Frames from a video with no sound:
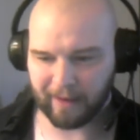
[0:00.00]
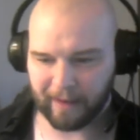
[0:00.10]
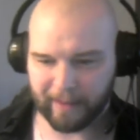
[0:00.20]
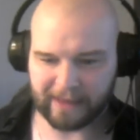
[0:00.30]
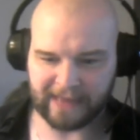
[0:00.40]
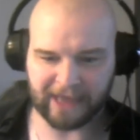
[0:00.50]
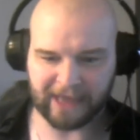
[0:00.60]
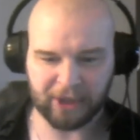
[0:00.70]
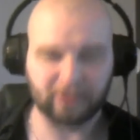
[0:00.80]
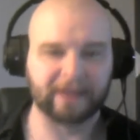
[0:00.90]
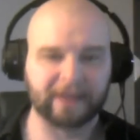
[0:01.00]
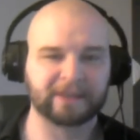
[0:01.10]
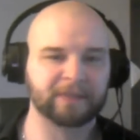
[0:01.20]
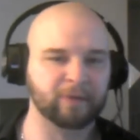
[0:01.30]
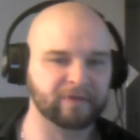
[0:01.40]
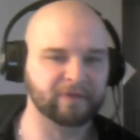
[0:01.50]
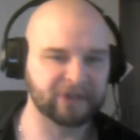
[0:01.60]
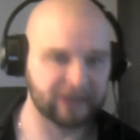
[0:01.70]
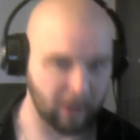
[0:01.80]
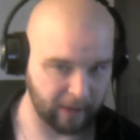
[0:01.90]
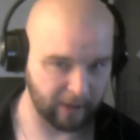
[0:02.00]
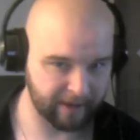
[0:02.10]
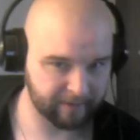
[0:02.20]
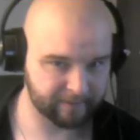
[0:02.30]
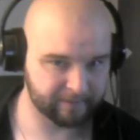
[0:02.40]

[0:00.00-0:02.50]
Because HO tends to move slowly,